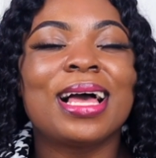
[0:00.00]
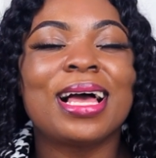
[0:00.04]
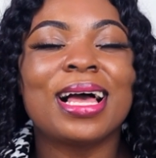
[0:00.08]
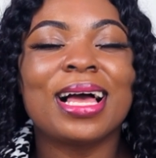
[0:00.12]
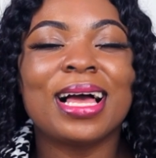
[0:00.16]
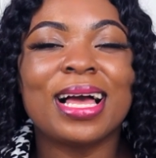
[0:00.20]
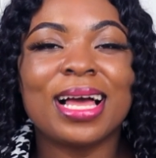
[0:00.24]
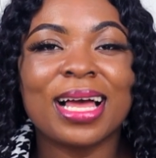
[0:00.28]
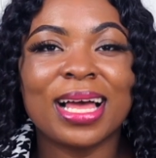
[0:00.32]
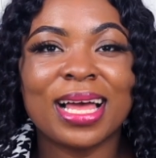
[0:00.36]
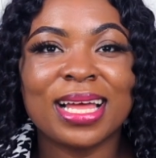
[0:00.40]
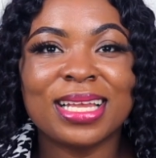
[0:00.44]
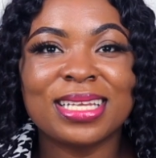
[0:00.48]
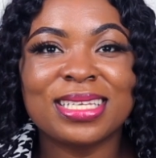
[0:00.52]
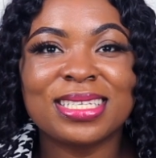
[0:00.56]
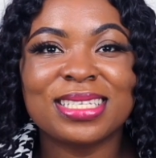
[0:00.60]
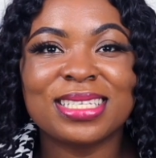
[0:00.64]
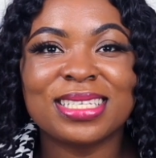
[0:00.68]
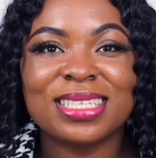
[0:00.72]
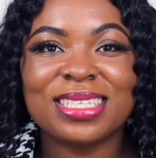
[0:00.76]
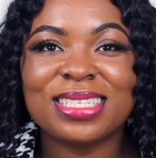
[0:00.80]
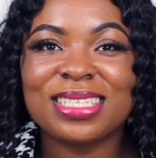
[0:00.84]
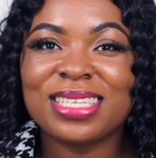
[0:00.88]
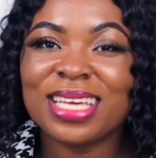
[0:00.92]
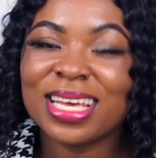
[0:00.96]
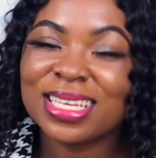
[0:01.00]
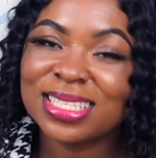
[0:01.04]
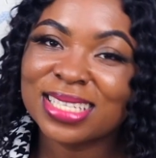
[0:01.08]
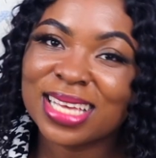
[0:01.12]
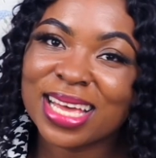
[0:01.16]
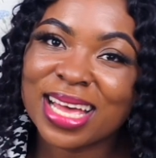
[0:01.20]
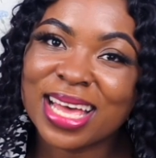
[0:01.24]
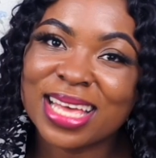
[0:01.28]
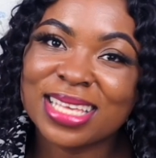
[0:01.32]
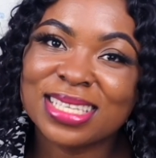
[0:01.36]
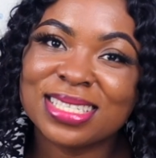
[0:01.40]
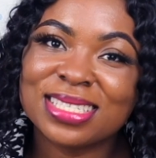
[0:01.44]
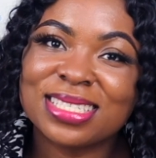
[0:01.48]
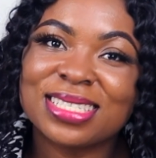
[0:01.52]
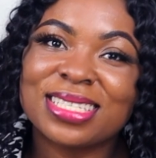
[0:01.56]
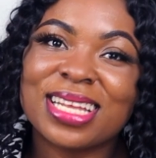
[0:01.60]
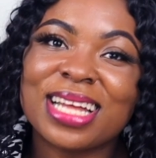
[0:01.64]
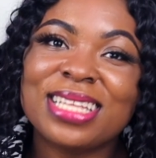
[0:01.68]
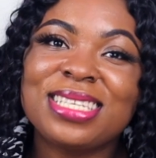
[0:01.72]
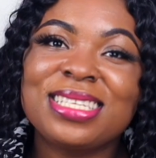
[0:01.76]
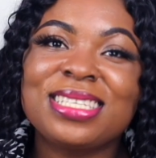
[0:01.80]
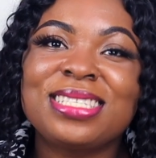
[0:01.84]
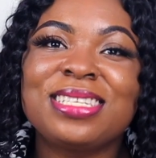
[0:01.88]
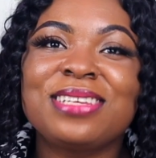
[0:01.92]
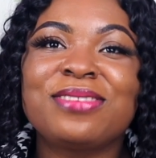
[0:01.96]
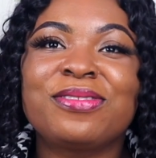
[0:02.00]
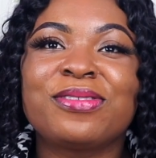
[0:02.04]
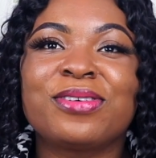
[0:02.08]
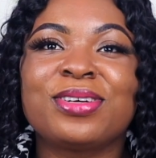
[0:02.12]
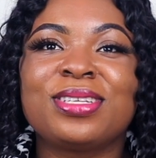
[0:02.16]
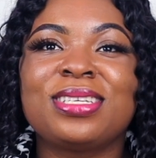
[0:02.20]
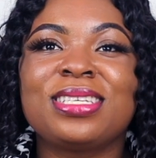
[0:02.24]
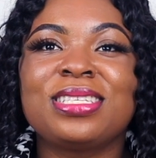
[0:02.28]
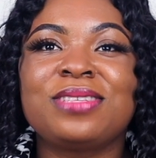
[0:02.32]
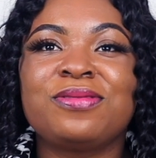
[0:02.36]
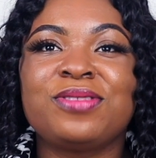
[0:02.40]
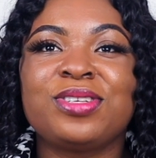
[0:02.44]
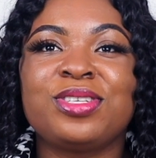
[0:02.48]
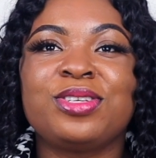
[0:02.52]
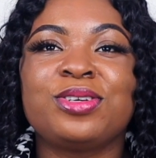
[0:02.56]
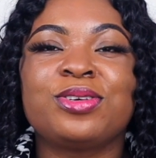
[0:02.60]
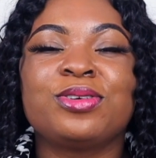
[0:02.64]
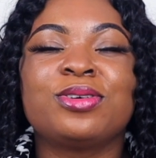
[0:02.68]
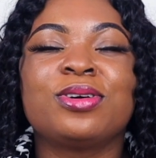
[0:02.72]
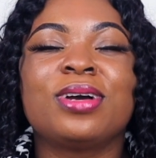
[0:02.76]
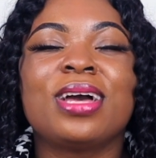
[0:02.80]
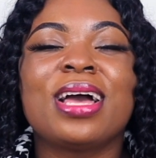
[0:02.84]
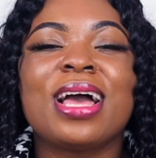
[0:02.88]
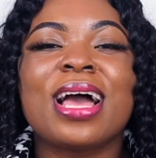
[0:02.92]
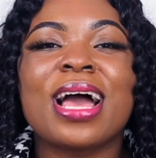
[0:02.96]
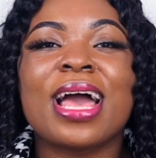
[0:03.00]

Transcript: And yes guys, that is it for this video.